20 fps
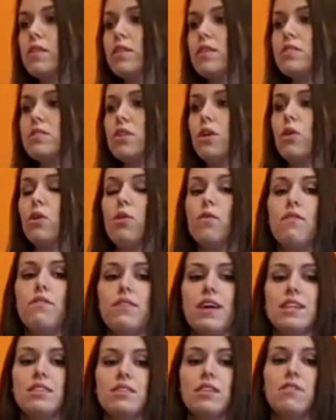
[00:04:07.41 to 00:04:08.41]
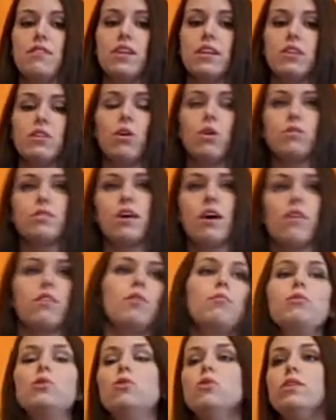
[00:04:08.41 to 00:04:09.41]
So that's the thing. Don't tell
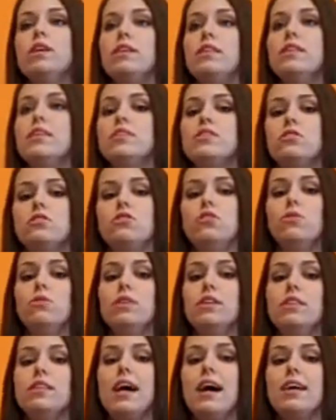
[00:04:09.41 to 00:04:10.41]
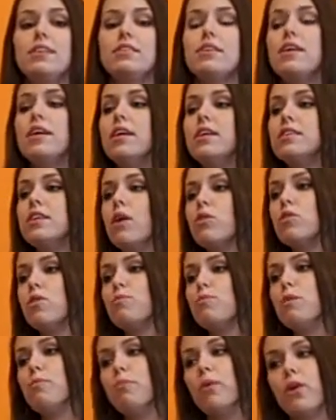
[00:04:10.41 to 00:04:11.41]
them you need this, you need that. Tell
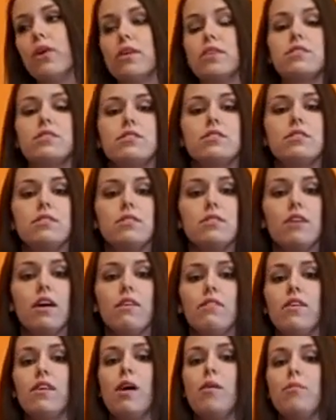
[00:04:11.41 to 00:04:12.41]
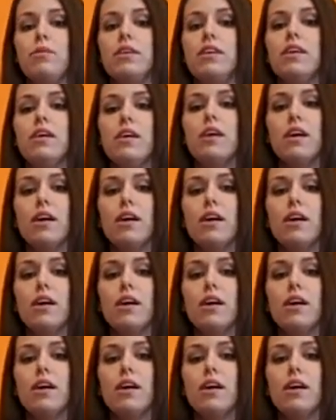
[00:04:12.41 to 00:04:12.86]
them the perks of the company.